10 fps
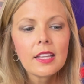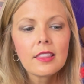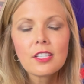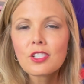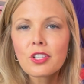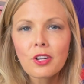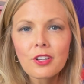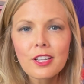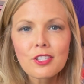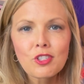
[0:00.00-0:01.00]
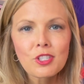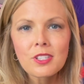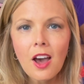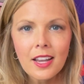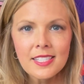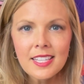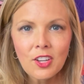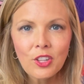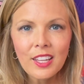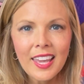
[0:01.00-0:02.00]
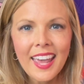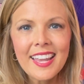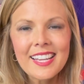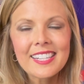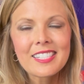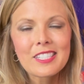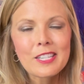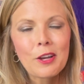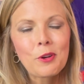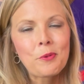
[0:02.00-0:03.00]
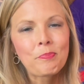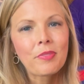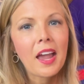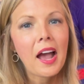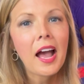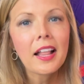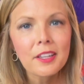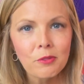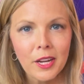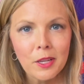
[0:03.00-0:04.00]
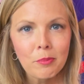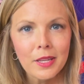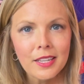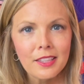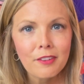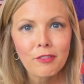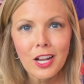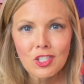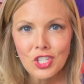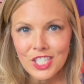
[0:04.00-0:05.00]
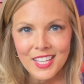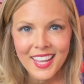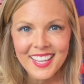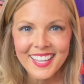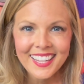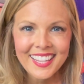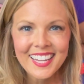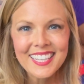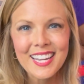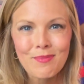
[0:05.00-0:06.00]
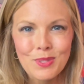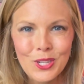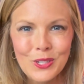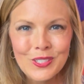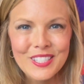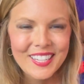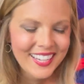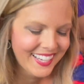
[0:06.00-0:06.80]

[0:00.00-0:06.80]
the dessert is just icing on the cake. So highly recommend the fried cheesecake at King Neptunes.